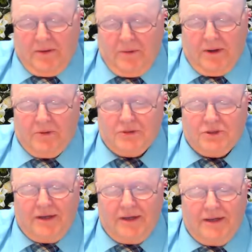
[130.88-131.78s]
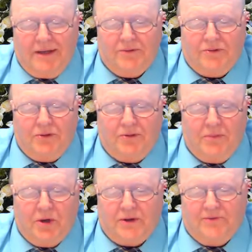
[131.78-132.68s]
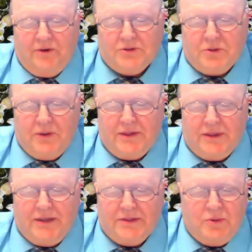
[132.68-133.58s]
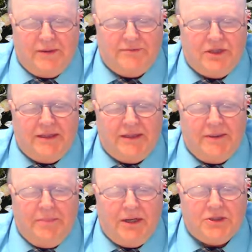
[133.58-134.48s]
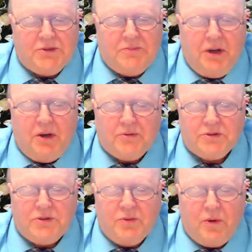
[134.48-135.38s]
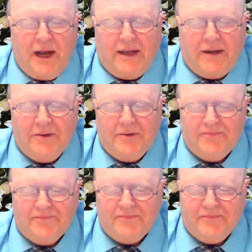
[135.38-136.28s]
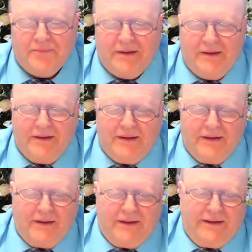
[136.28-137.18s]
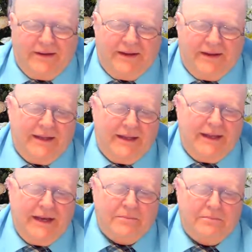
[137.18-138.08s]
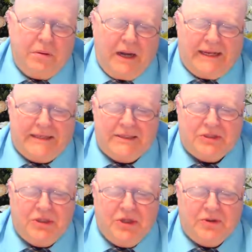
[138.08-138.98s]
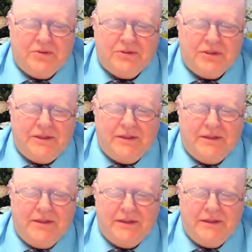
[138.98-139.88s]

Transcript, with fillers: well, we're studying here through the book of First Corinthians. We've seen the Apostle Paul as the writer, and he helped plant this church. And